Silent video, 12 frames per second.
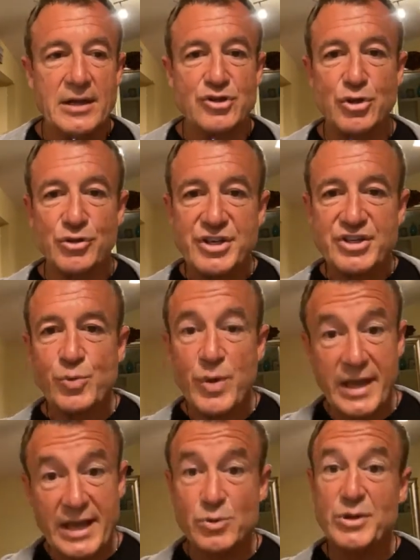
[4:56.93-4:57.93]
And so this
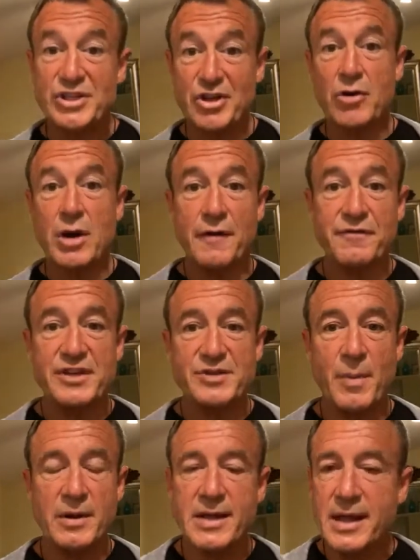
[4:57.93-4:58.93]
week, as we start off
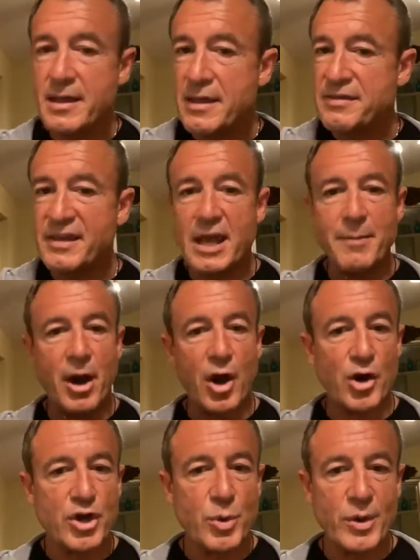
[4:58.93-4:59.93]
this Monday, think about
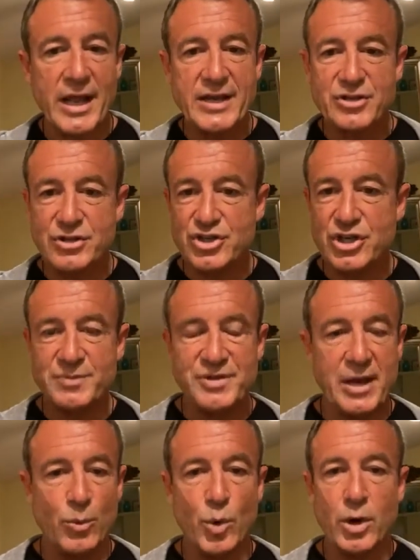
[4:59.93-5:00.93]
all your
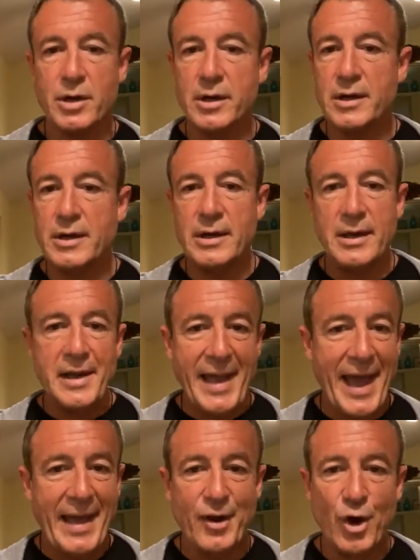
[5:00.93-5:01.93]
relationships at work,
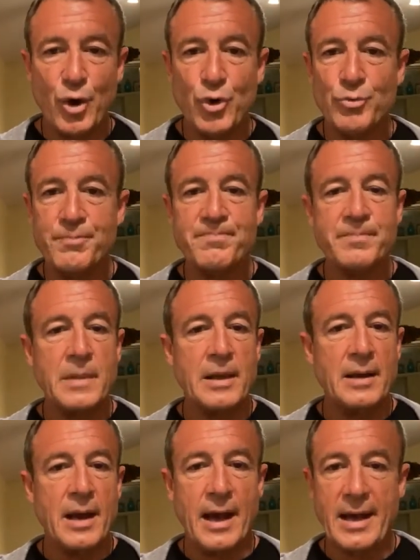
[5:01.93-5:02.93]
at home,
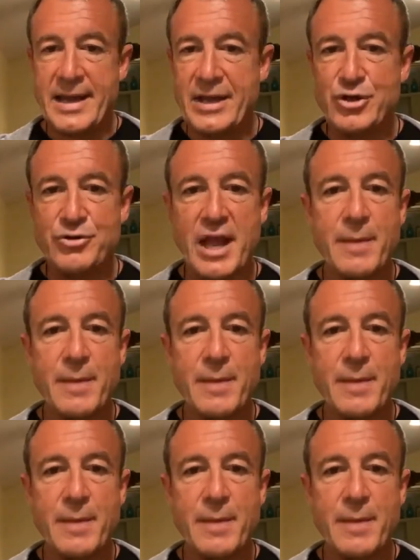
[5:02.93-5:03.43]
uh, in your